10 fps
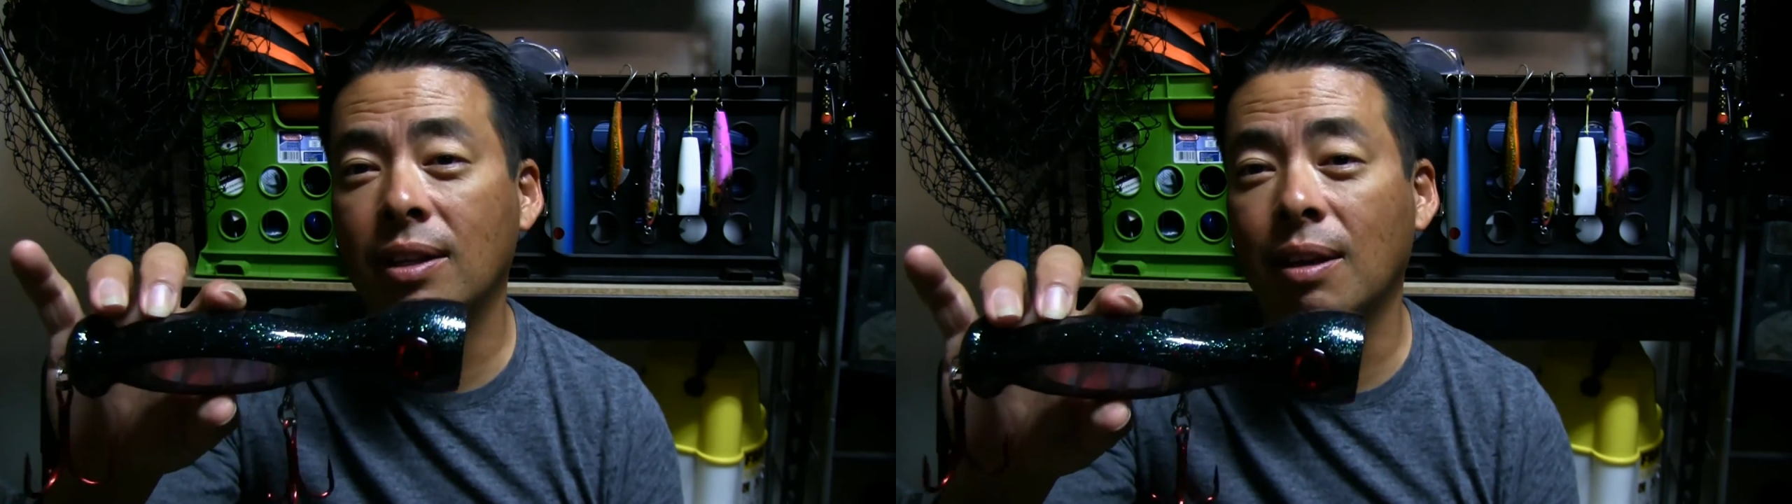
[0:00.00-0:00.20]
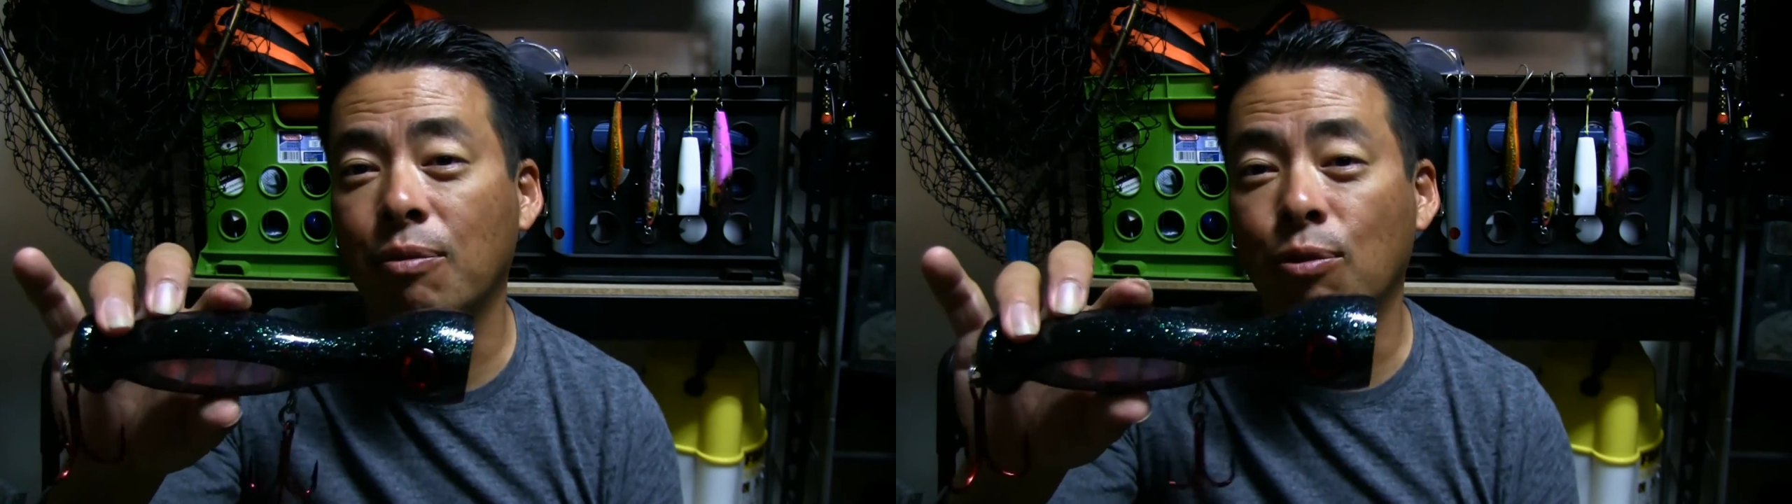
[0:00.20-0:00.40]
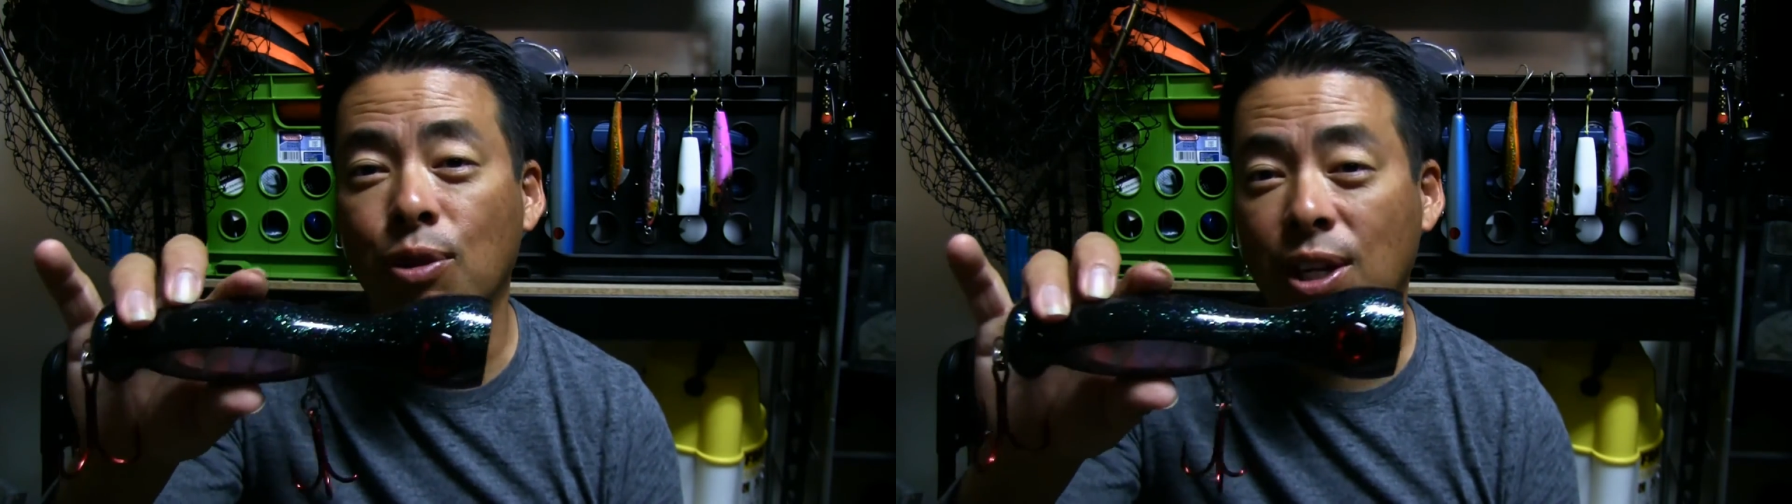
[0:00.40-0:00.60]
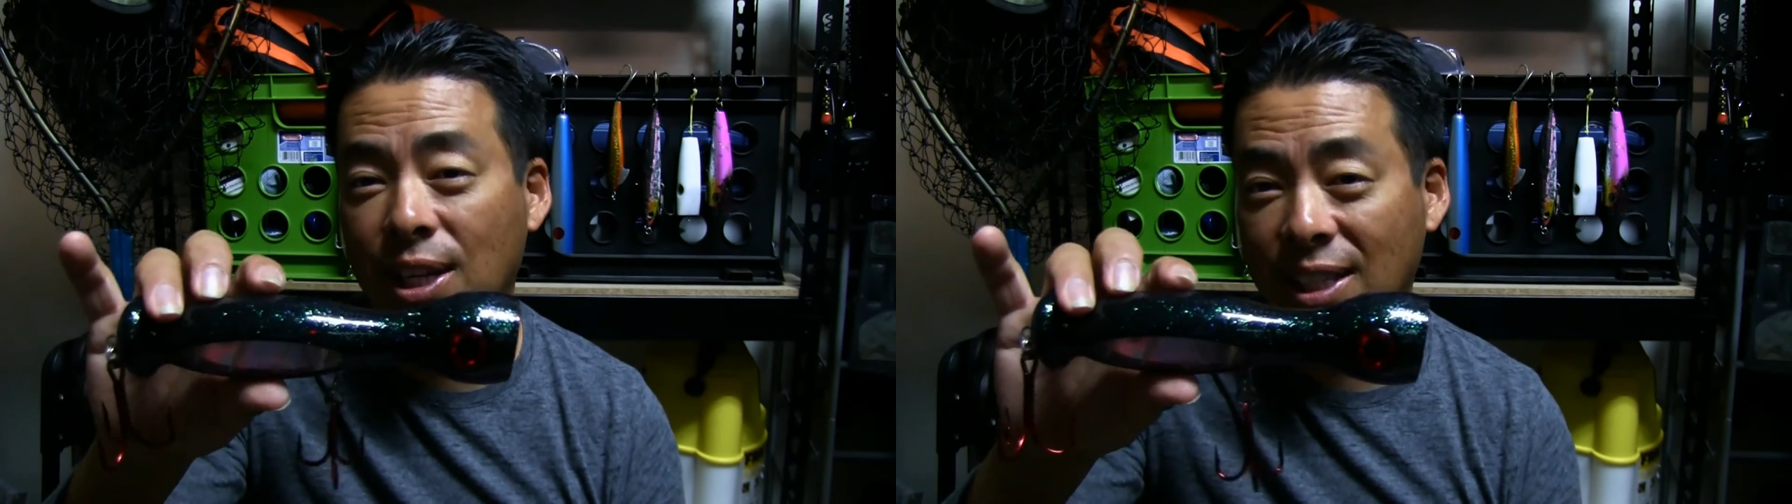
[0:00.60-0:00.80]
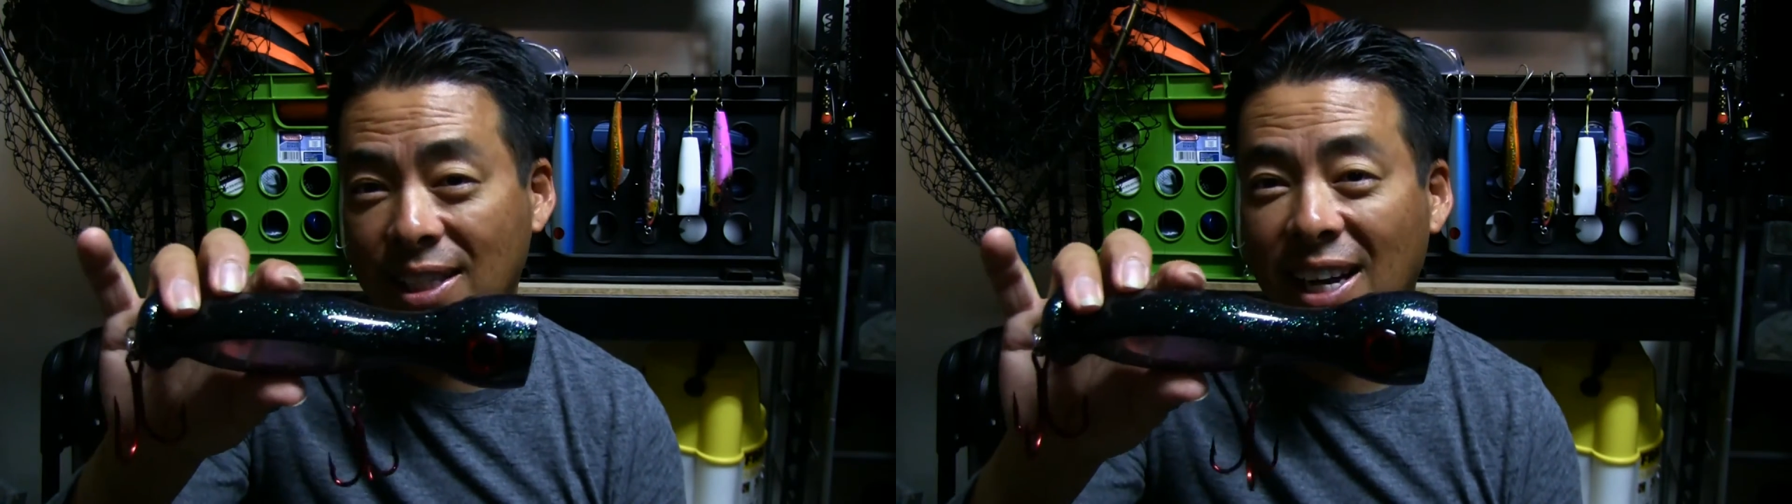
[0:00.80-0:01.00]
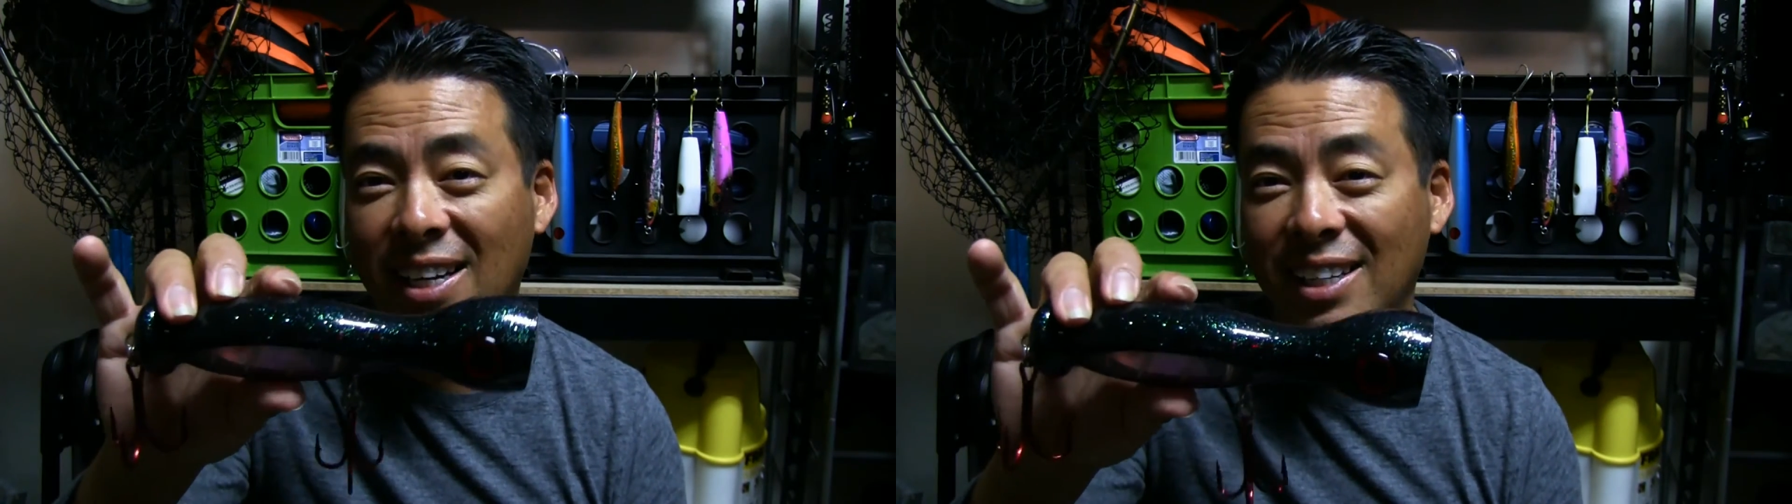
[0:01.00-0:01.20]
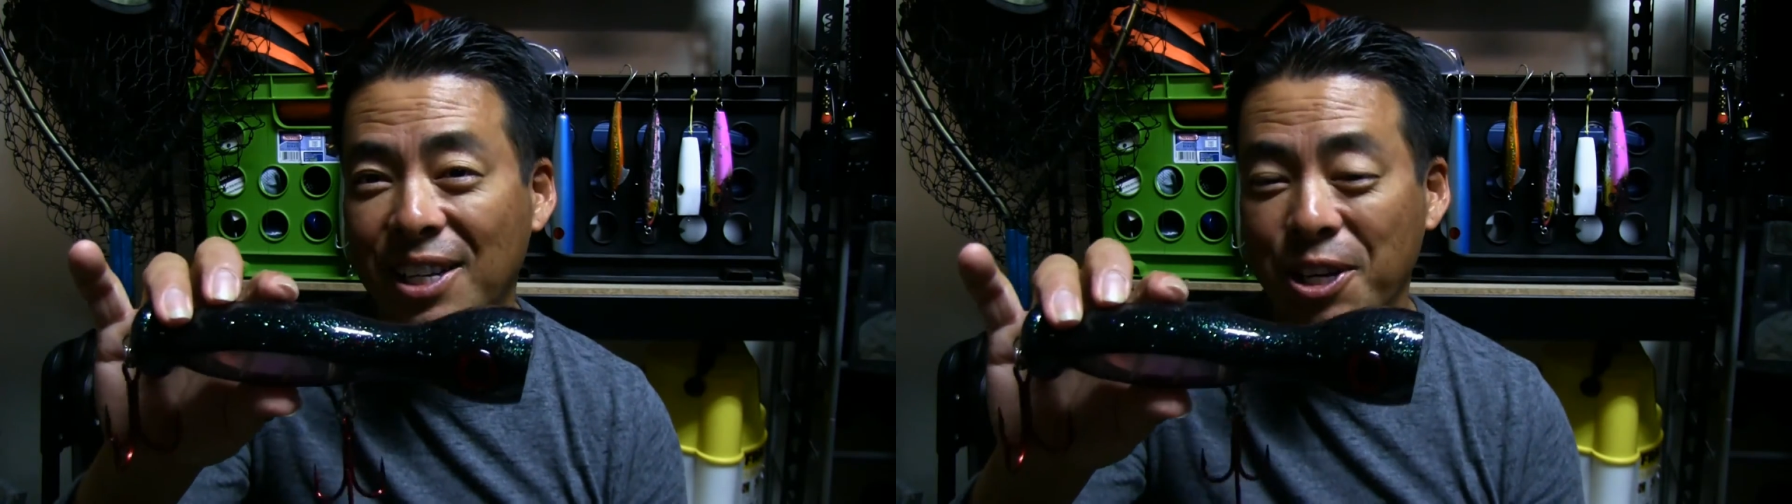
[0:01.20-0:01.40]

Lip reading: I'm really excited